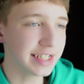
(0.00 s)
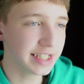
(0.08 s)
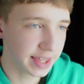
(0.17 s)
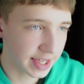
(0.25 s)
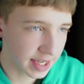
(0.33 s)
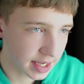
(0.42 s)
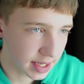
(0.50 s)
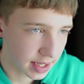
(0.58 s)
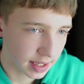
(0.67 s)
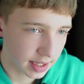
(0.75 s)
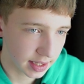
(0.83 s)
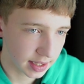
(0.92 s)
next thing
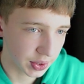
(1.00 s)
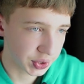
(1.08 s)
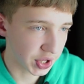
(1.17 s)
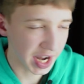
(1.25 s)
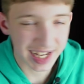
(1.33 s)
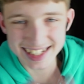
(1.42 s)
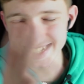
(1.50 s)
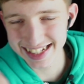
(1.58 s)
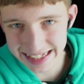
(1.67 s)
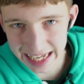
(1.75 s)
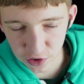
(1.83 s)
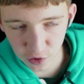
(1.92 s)
is, the
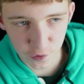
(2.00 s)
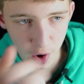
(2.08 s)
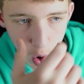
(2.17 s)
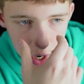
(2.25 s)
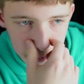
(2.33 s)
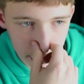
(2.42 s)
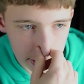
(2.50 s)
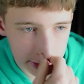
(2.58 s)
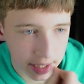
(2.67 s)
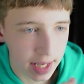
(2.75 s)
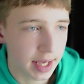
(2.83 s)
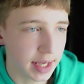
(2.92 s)
next set of
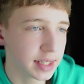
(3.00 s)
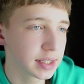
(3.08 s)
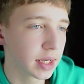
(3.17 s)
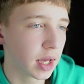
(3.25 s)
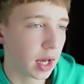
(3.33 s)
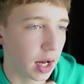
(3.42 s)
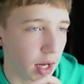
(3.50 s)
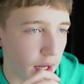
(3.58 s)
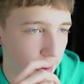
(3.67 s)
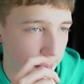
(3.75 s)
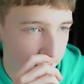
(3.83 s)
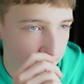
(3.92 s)
variables is
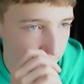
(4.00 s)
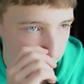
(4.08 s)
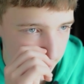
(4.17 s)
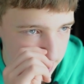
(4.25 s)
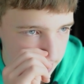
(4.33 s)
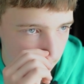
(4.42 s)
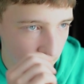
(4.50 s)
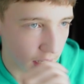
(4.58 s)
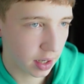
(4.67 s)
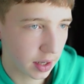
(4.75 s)
these